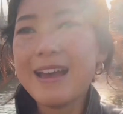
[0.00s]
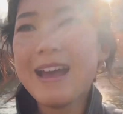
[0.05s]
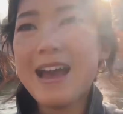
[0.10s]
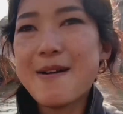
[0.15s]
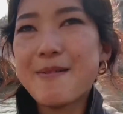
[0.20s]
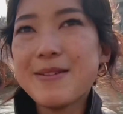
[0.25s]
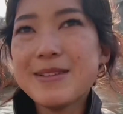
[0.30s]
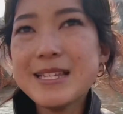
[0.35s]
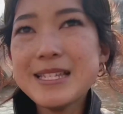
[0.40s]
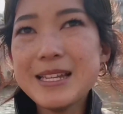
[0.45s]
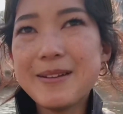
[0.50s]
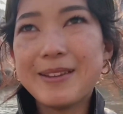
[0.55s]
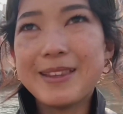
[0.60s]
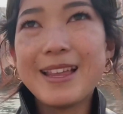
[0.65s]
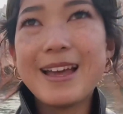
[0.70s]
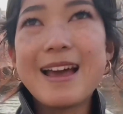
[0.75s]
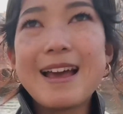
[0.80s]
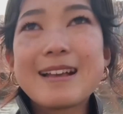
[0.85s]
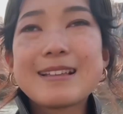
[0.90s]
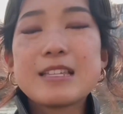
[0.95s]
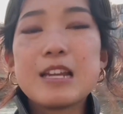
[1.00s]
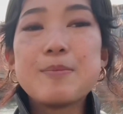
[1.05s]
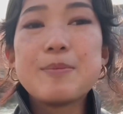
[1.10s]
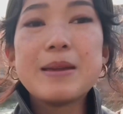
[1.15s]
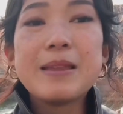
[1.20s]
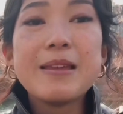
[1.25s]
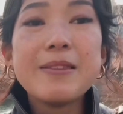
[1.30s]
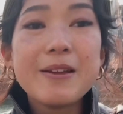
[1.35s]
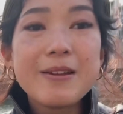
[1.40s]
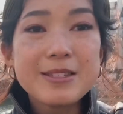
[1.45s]
ever since I read that excerpt,
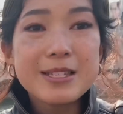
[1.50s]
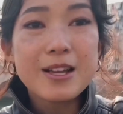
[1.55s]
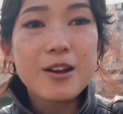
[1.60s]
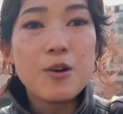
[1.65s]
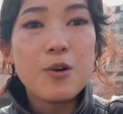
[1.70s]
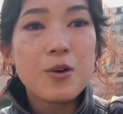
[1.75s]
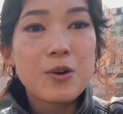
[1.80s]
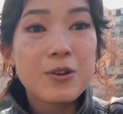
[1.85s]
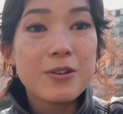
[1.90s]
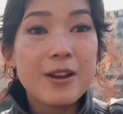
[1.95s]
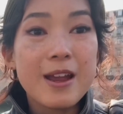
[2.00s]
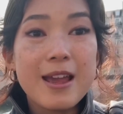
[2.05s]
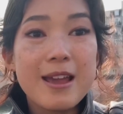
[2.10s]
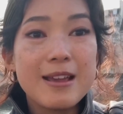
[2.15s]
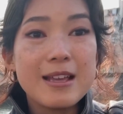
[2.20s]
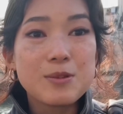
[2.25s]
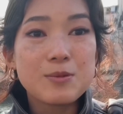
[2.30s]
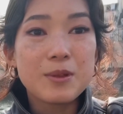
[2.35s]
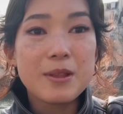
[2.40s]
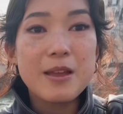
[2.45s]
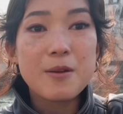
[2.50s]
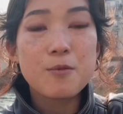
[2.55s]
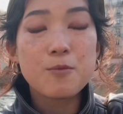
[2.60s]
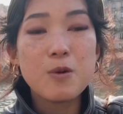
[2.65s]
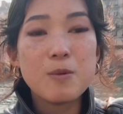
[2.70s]
and then there's like a whole craze where like